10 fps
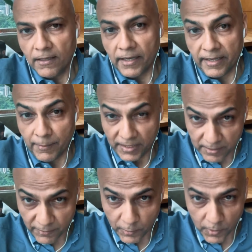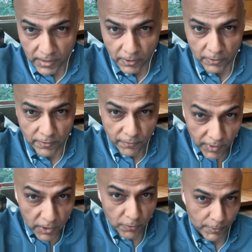I am actively working on
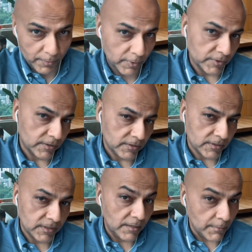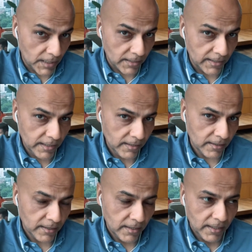3 new proposals immediately,
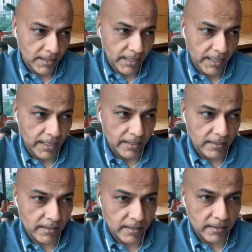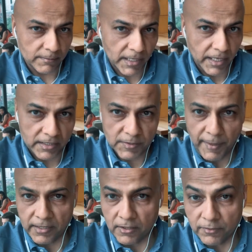and I
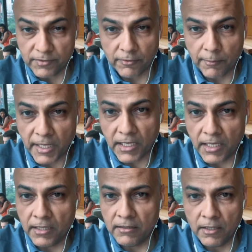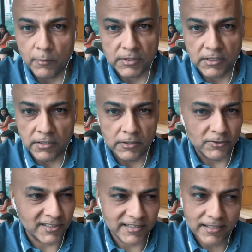expect that of the remaining, they will turn into
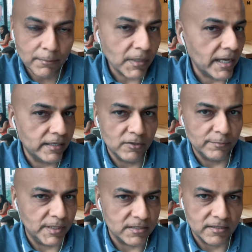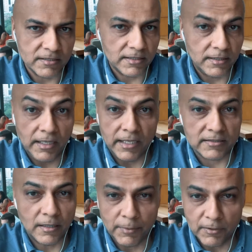some kind of business in the next
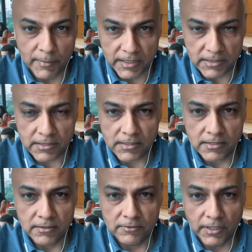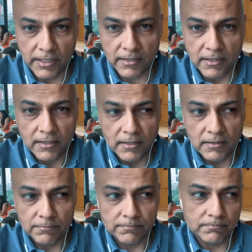couple of months, right?
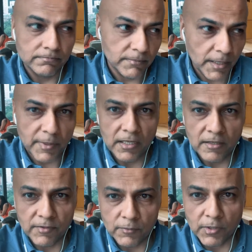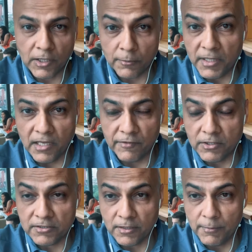Maybe even without me having
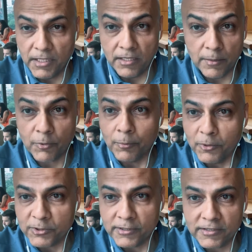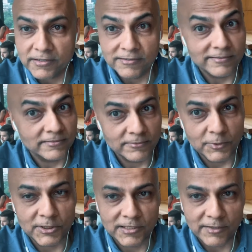to submit any proposals,
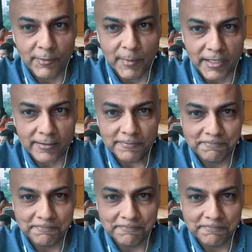which is even better.